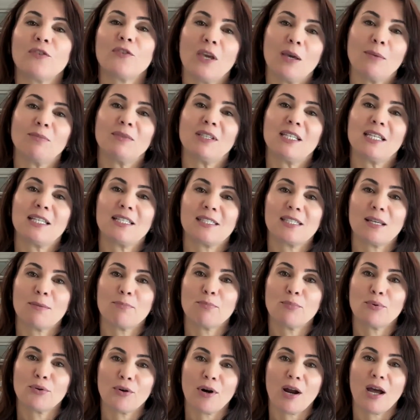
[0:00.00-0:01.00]
family is a
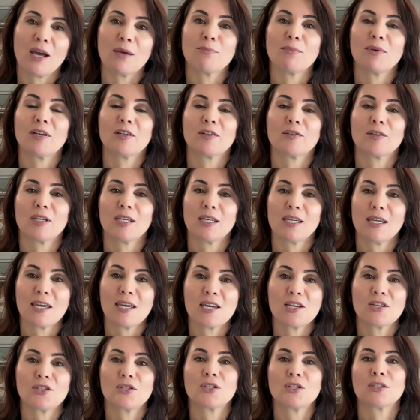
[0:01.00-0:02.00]
primary
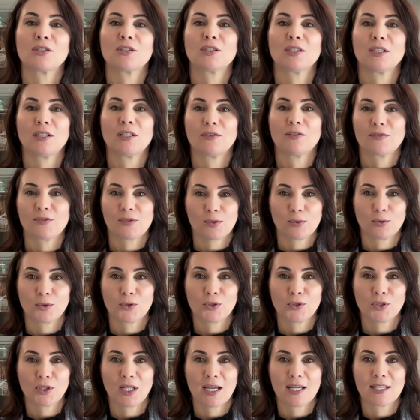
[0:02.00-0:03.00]
agent of
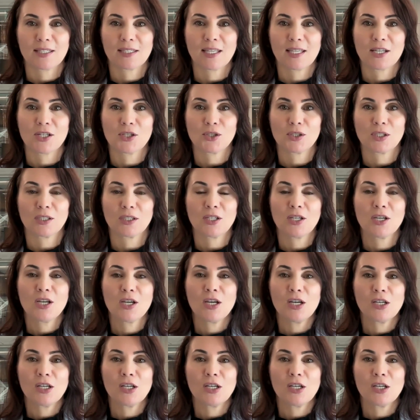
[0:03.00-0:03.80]
socialization.